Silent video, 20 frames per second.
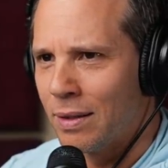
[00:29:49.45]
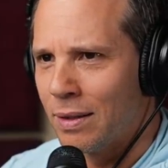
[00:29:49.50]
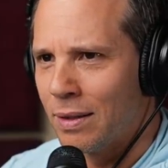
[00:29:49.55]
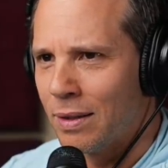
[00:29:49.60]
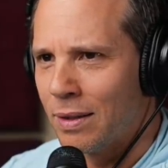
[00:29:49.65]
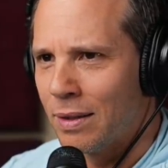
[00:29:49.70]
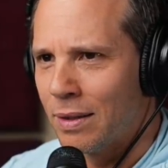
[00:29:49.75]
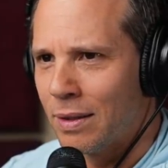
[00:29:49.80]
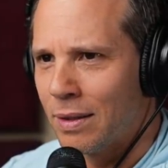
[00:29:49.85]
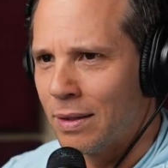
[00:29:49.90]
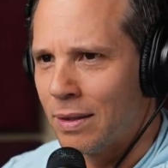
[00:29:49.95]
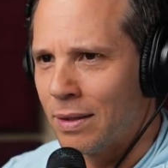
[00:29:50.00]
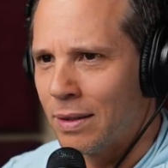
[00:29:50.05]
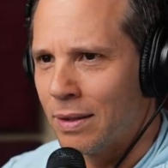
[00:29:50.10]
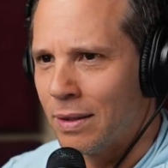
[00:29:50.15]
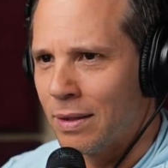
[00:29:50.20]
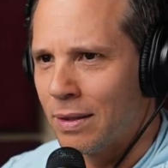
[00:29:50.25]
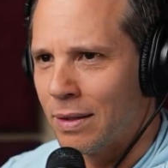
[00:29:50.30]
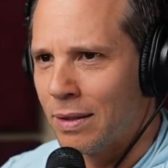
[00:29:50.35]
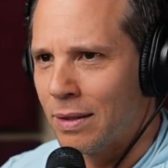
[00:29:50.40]

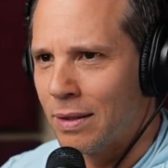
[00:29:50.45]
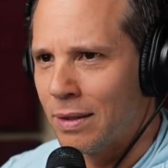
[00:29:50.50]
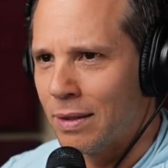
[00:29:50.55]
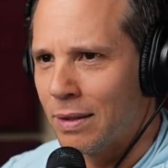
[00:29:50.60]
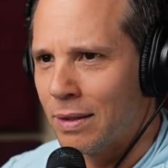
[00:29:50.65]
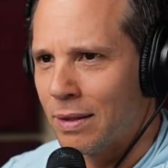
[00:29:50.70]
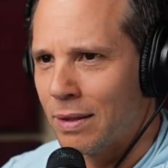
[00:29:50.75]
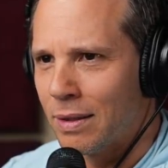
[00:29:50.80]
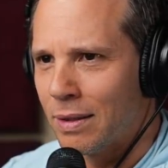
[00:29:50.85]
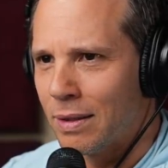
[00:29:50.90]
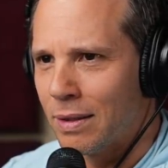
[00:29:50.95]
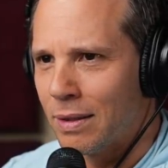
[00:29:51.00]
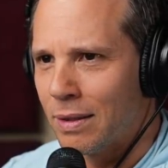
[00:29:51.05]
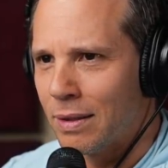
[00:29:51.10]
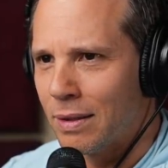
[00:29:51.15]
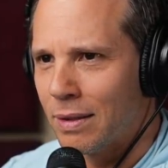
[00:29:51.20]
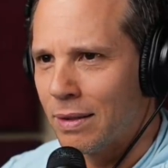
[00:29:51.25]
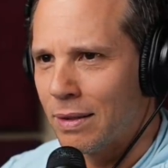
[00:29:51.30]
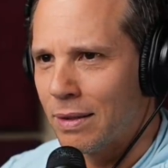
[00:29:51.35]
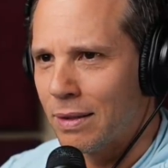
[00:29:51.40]

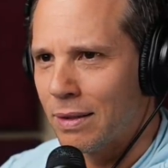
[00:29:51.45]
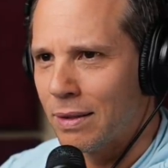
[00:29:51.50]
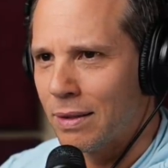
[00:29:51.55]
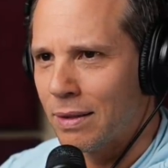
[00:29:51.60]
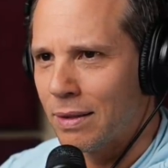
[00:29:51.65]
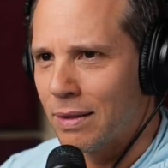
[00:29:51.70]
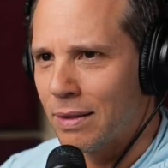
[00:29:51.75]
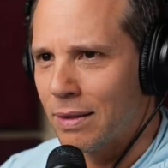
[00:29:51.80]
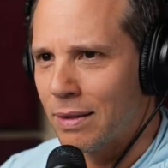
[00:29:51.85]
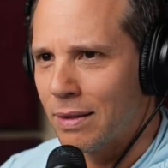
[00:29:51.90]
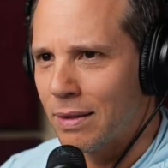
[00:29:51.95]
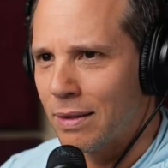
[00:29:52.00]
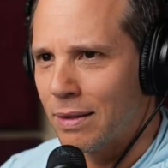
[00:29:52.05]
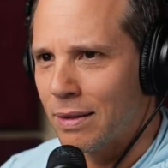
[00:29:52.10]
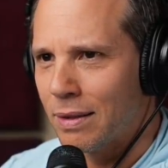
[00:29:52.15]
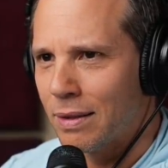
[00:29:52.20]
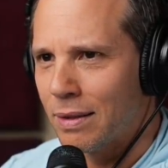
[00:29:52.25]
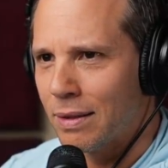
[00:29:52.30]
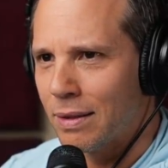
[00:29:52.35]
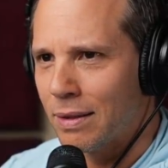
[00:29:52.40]

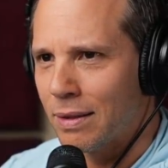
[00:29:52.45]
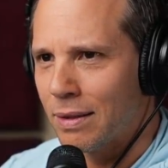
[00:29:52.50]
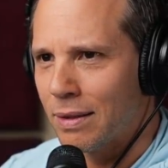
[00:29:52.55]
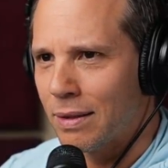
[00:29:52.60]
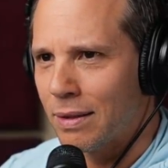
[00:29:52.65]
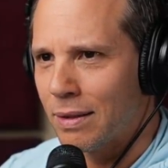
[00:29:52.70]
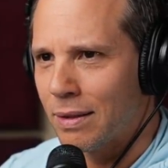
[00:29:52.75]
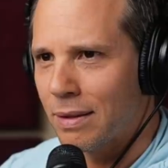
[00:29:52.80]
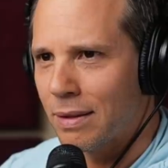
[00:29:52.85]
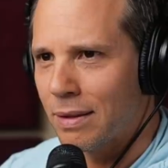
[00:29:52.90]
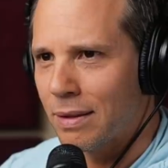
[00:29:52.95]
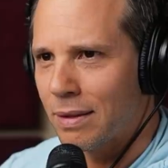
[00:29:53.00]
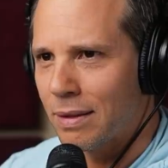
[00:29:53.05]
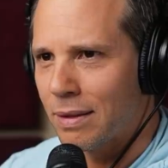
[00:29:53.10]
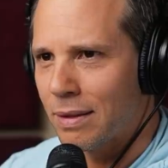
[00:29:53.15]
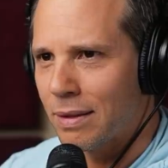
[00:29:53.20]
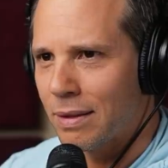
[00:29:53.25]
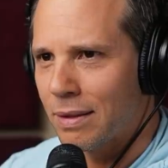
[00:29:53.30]
(no one is talking)